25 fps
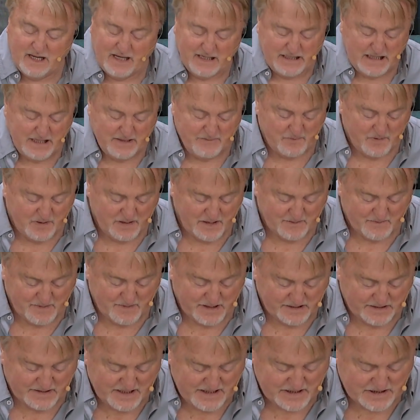I keep bringing
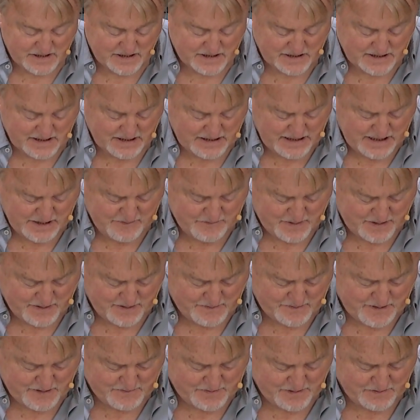my glasses and I keep
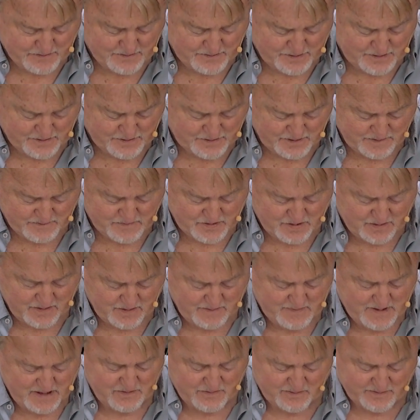coming up here without them,
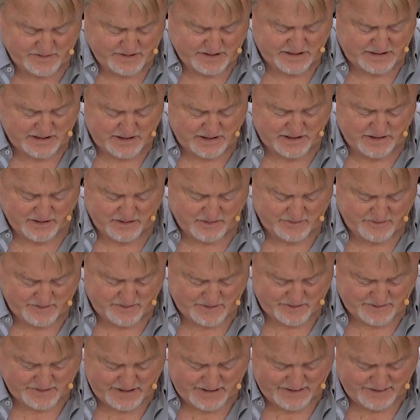so I might as well continue.
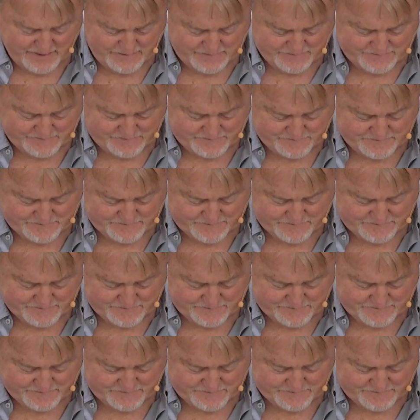Okay.